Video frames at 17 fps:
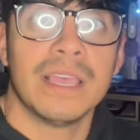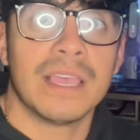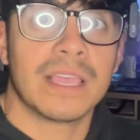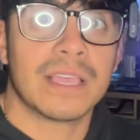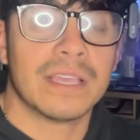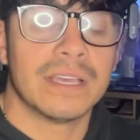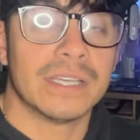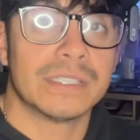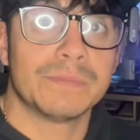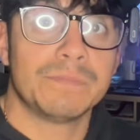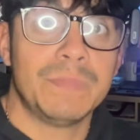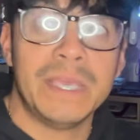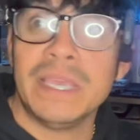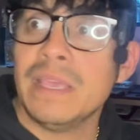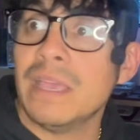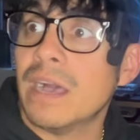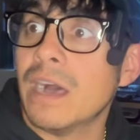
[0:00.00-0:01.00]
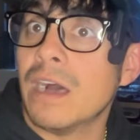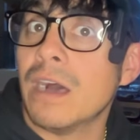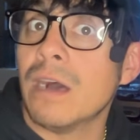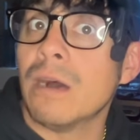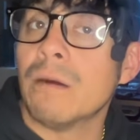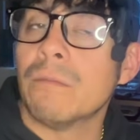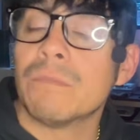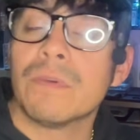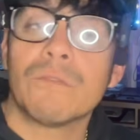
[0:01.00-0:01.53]
Because
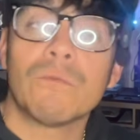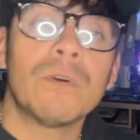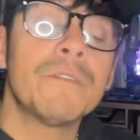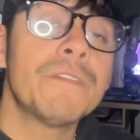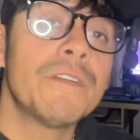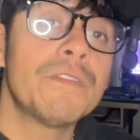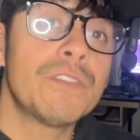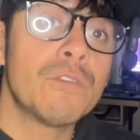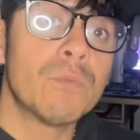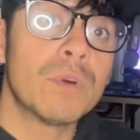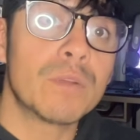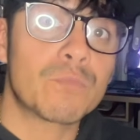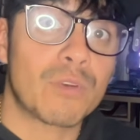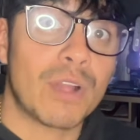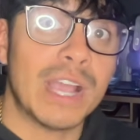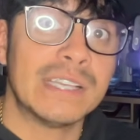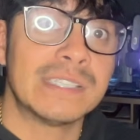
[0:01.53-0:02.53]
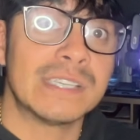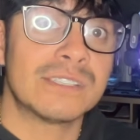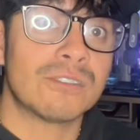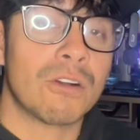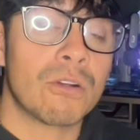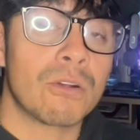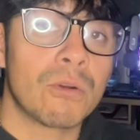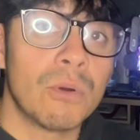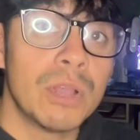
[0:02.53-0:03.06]
151 prices
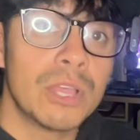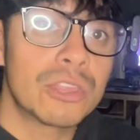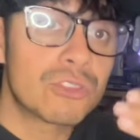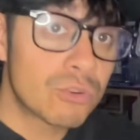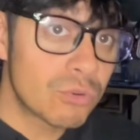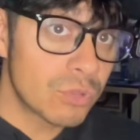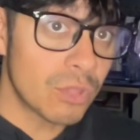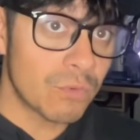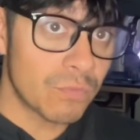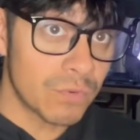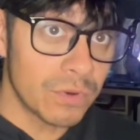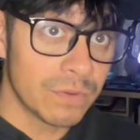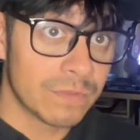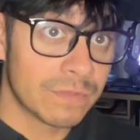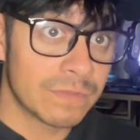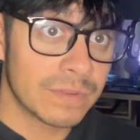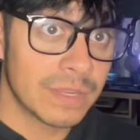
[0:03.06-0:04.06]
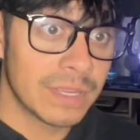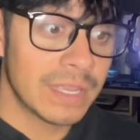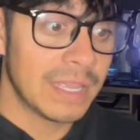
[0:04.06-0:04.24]
are going through the roof."